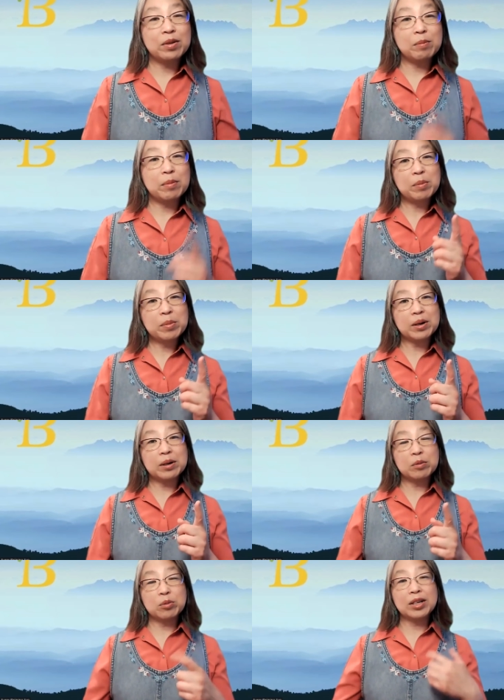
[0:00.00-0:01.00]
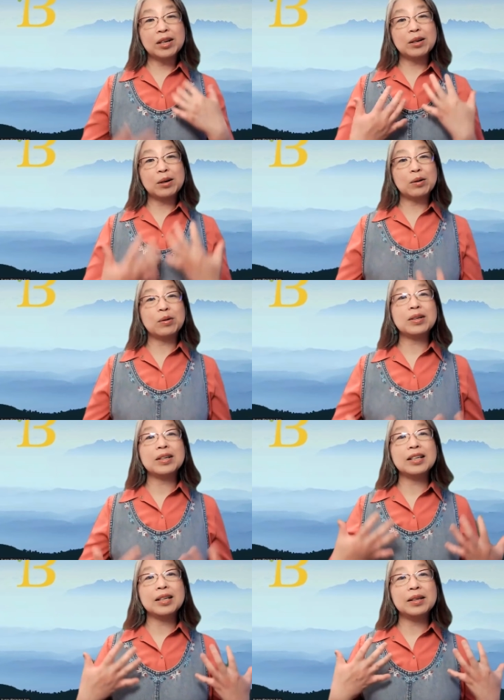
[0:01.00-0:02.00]
Remember, we can
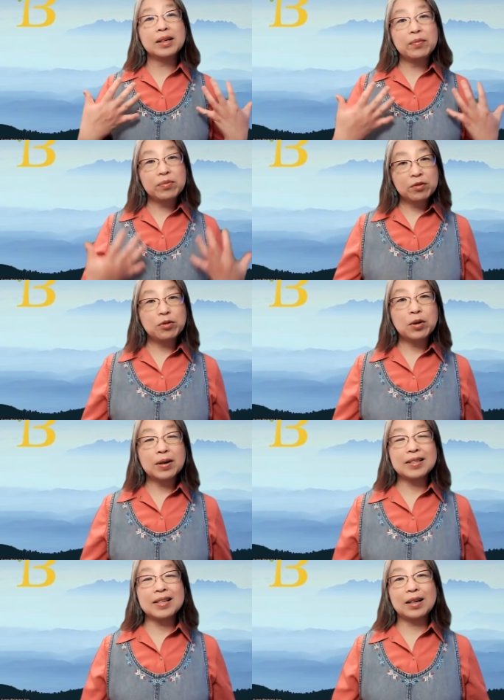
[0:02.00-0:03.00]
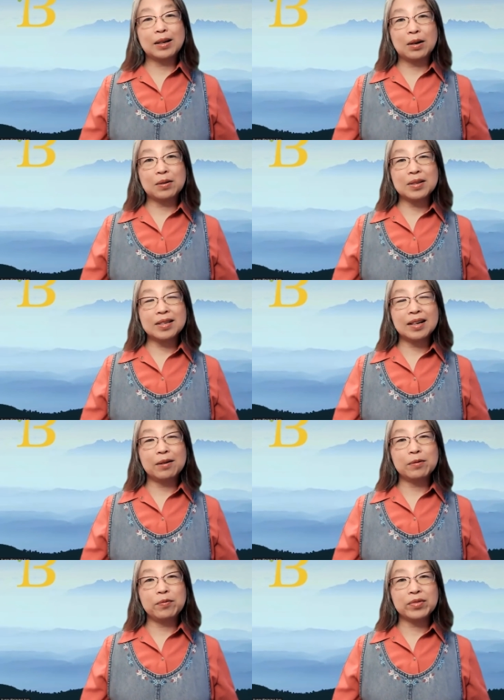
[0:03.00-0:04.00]
only focus on
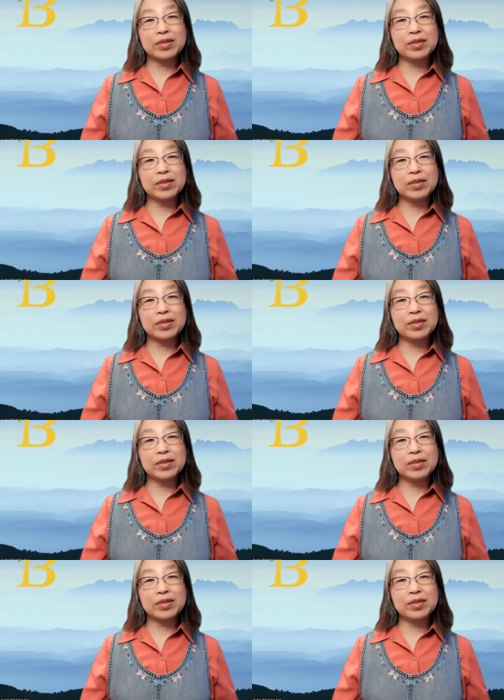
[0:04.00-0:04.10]
ourselves.